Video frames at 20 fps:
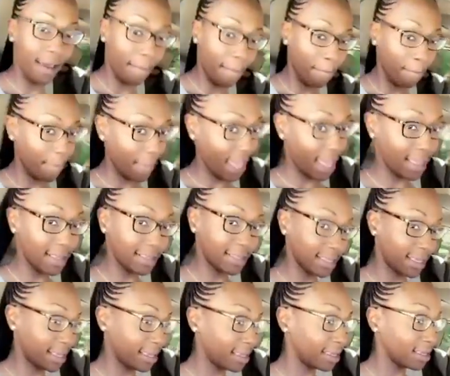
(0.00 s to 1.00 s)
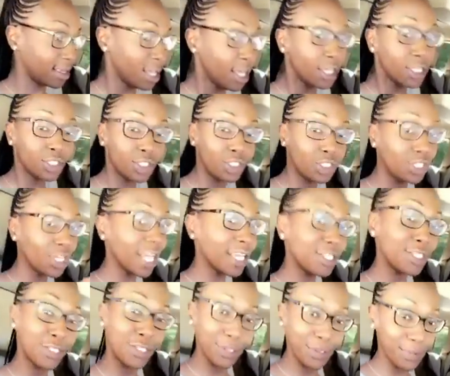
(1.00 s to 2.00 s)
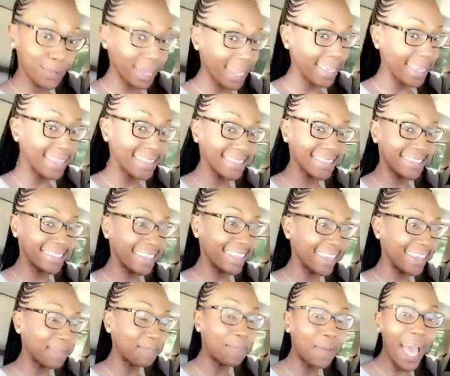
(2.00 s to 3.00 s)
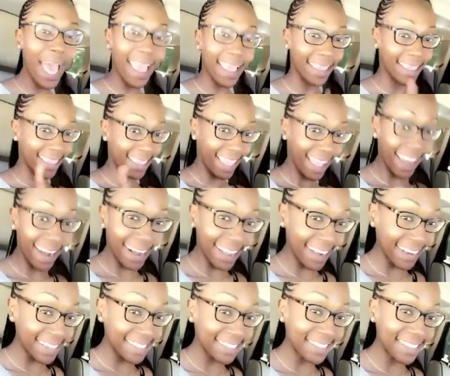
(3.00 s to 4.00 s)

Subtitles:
amazing. Just you wait and see. But, care to hear a